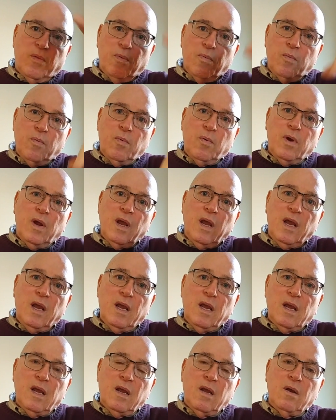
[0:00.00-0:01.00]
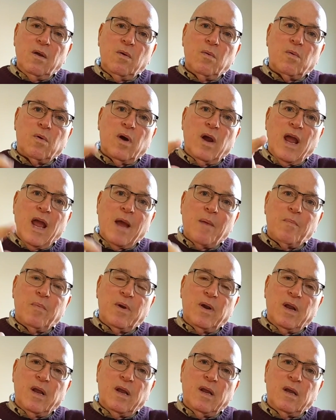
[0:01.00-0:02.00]
3 were
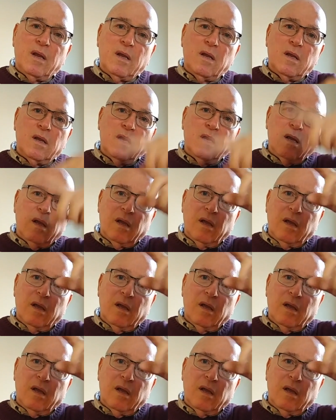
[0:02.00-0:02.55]
happening